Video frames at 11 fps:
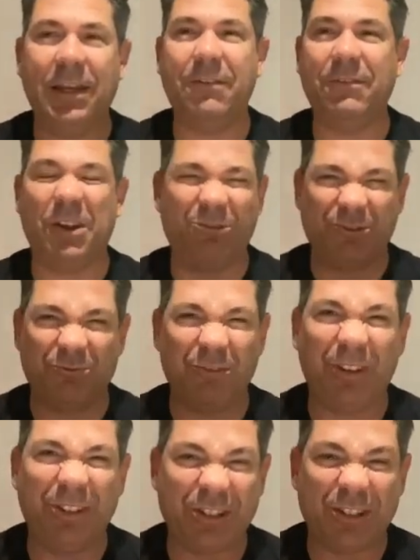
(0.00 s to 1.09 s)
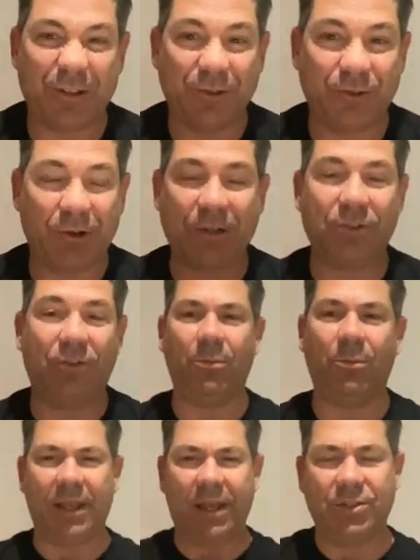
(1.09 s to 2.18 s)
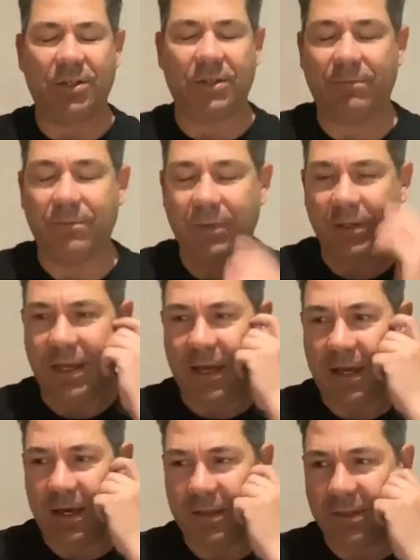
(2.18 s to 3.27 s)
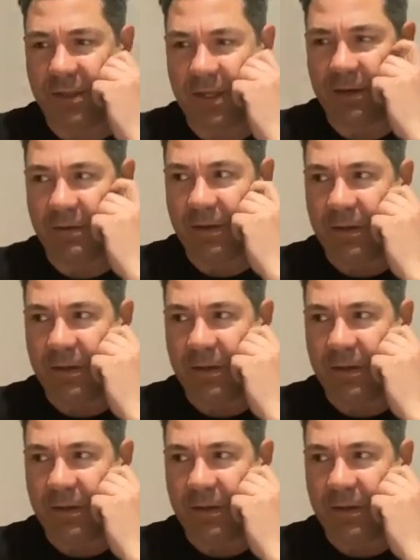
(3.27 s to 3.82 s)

even though it was really just a contractual obligation thing,